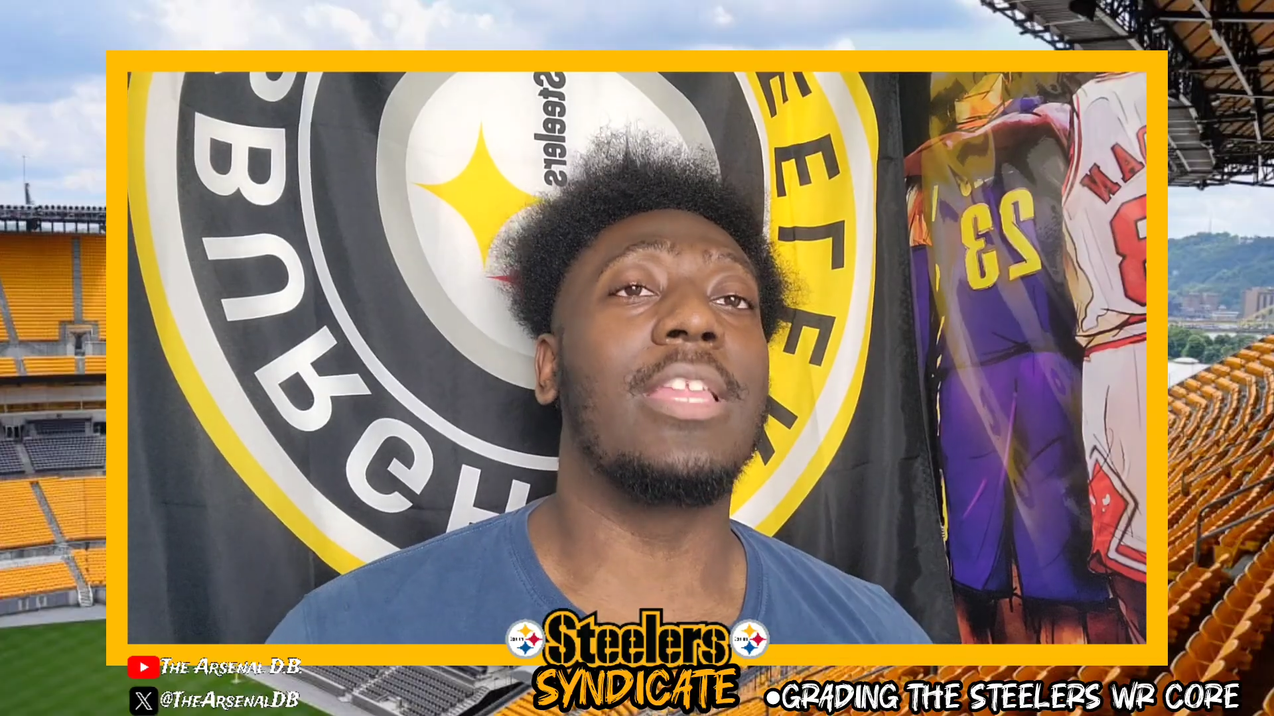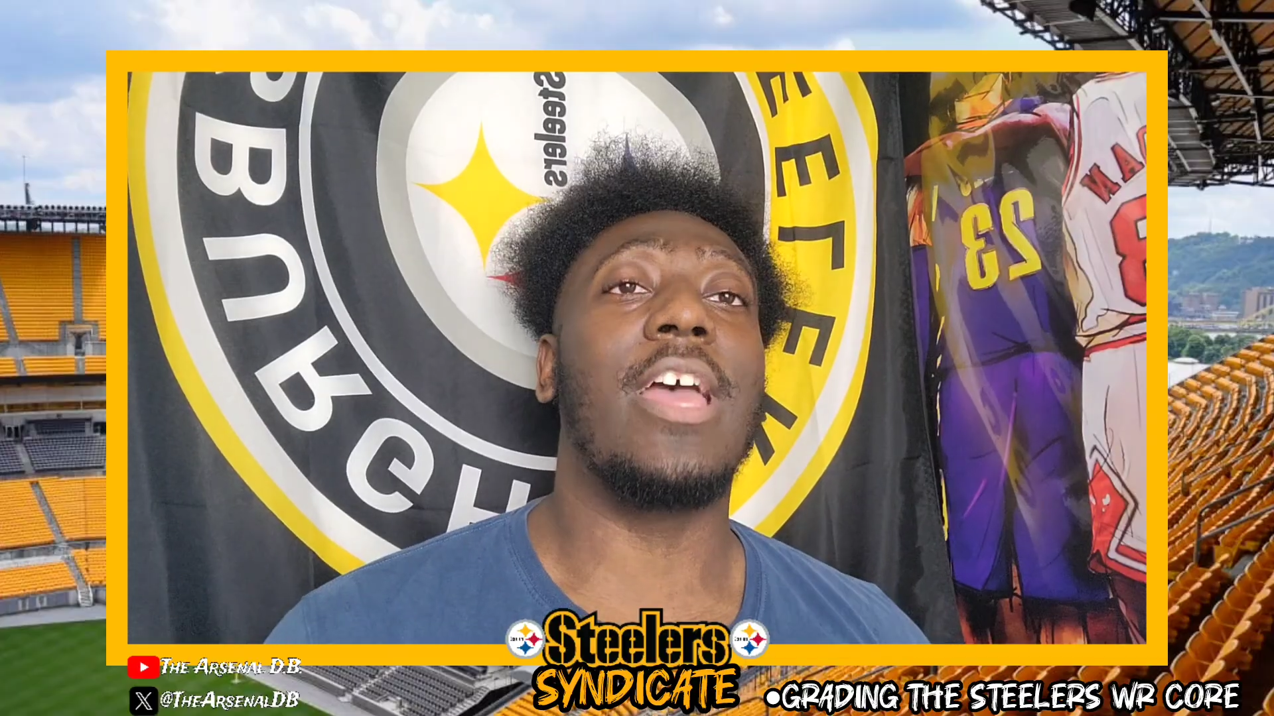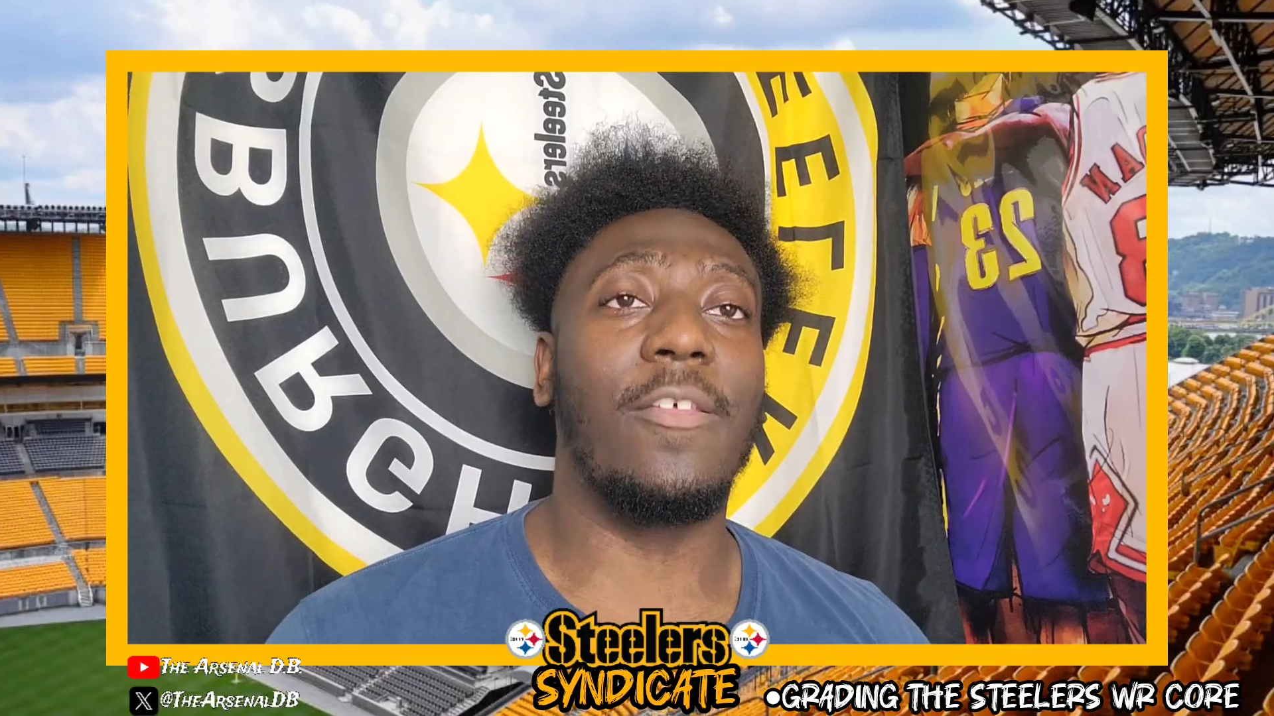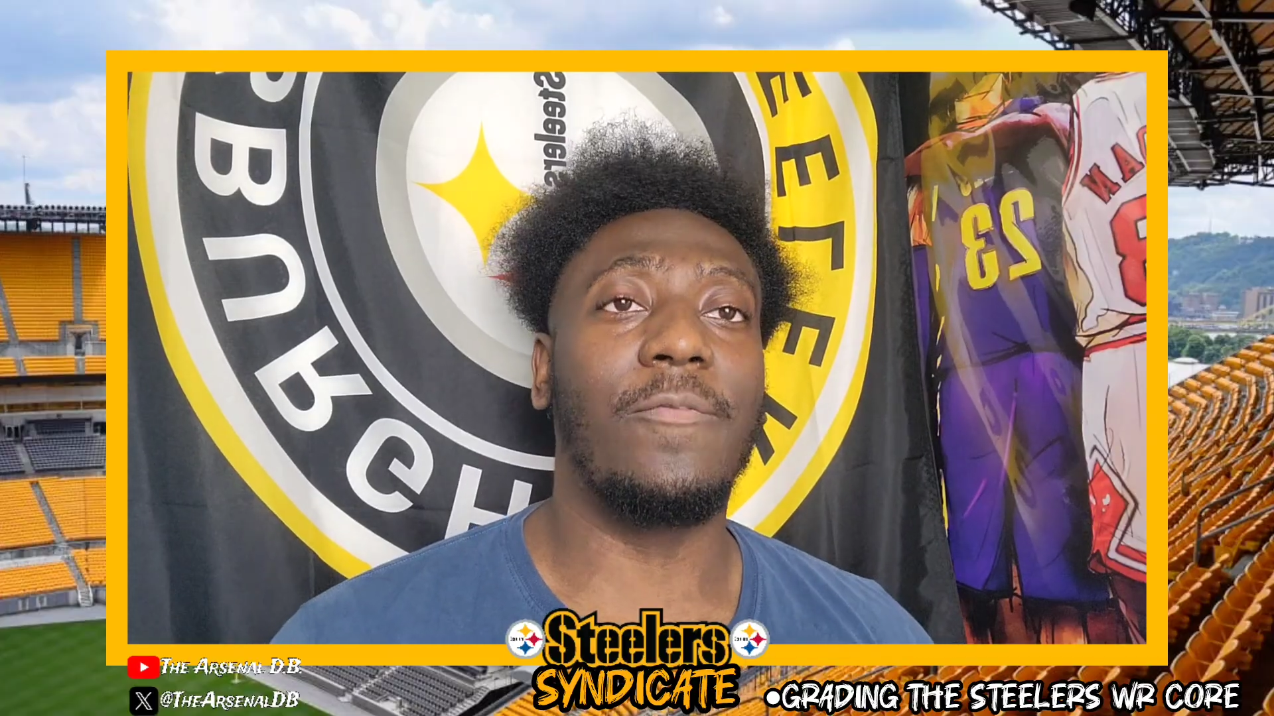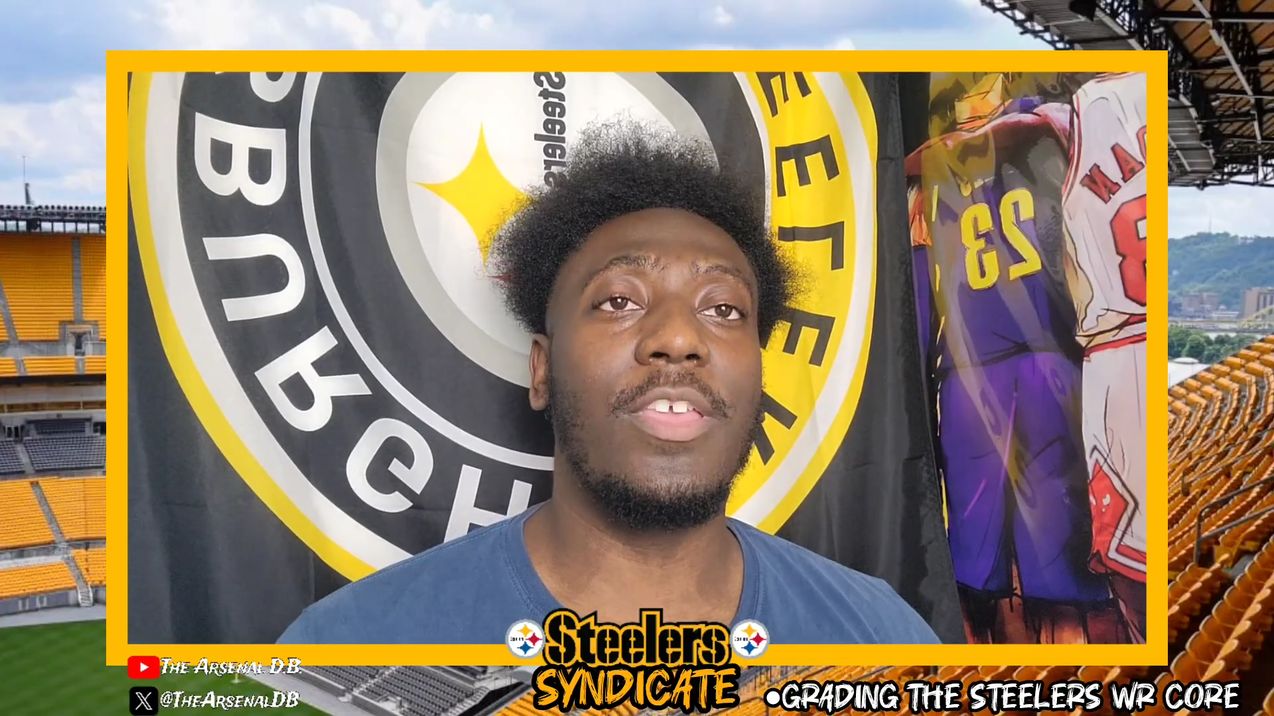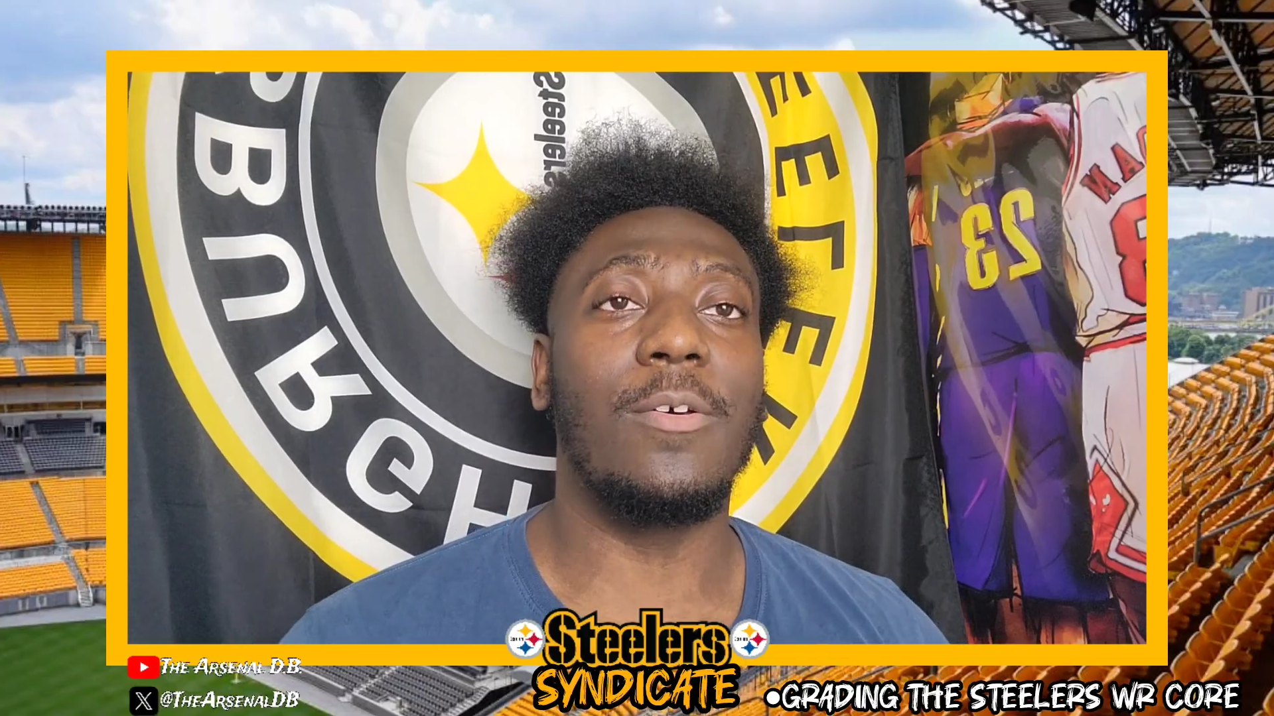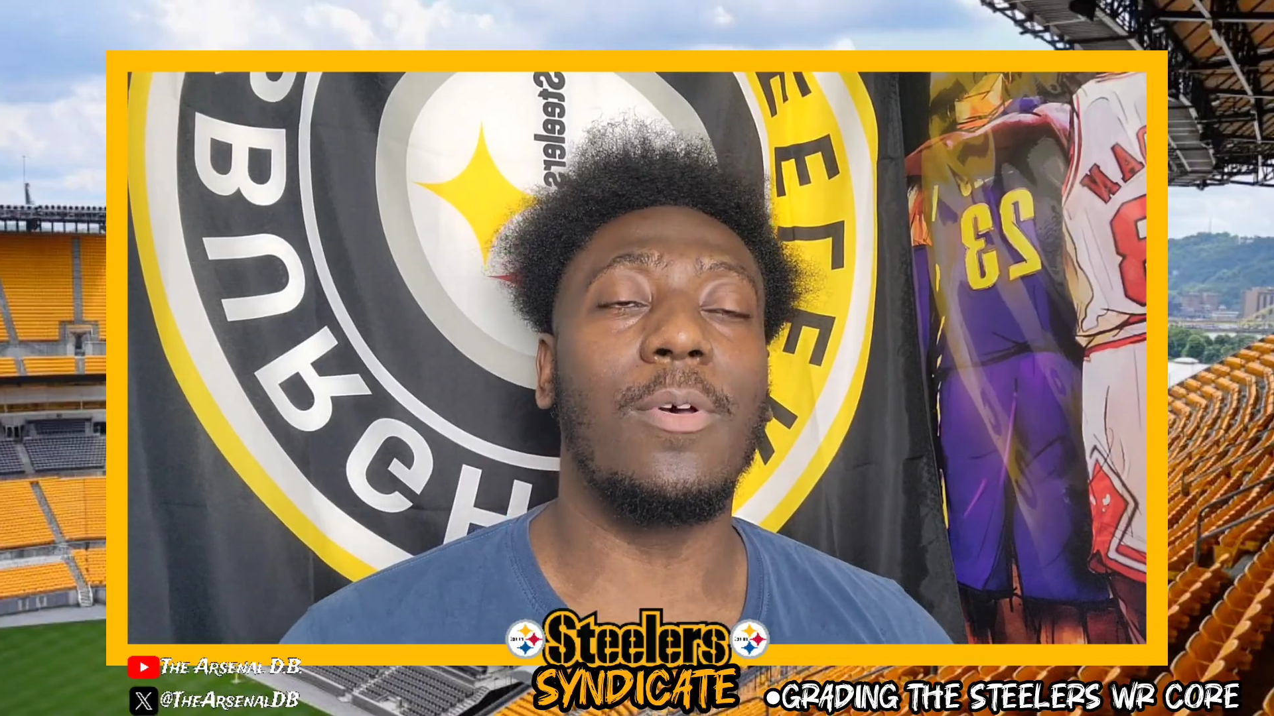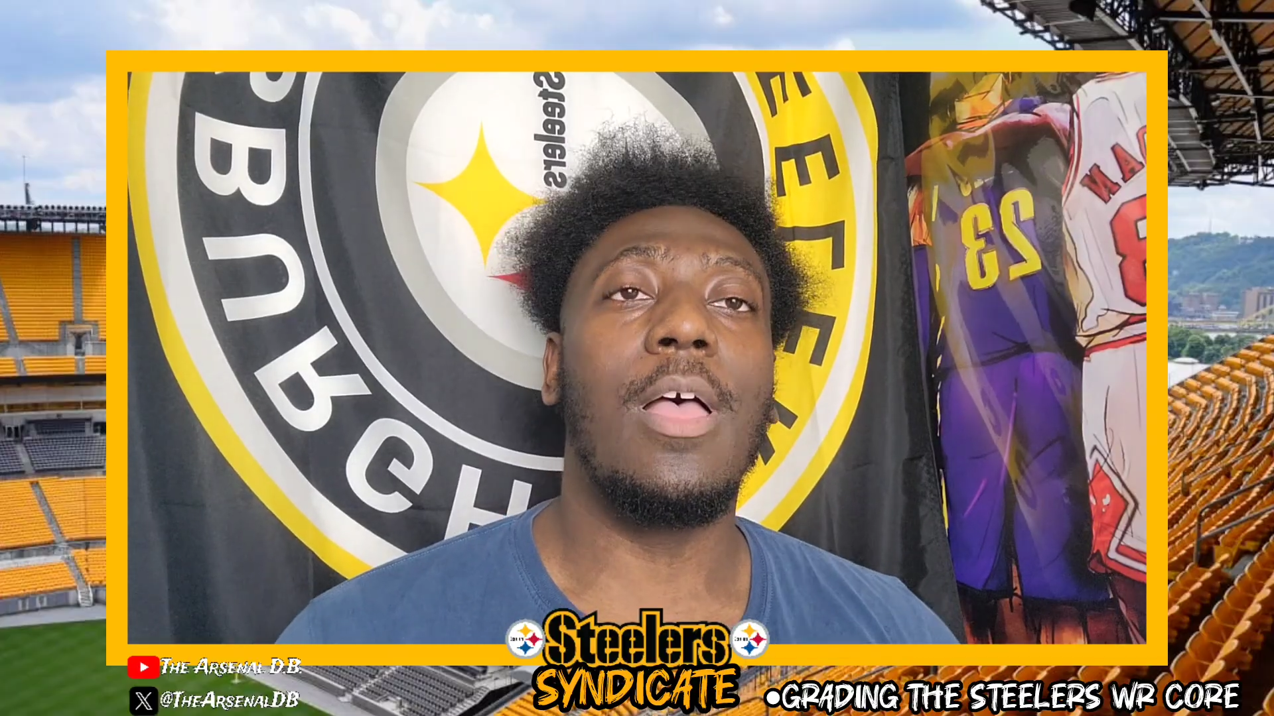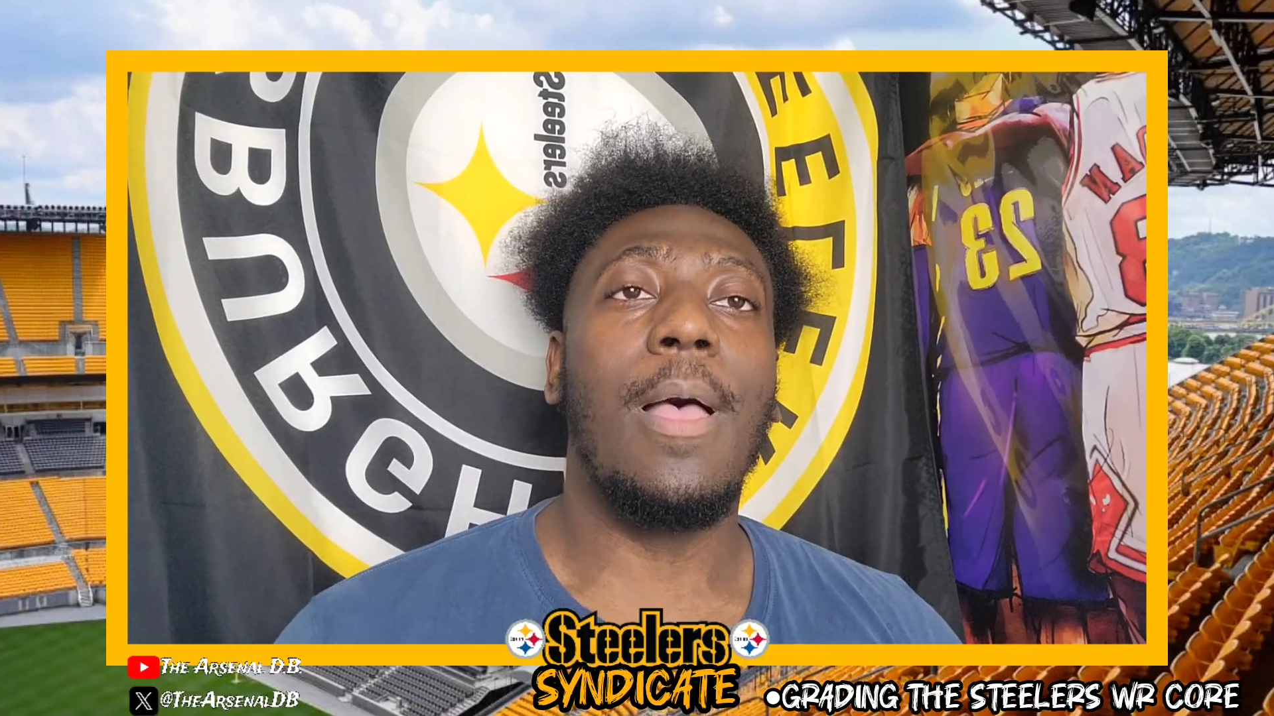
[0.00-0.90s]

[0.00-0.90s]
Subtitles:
down the field.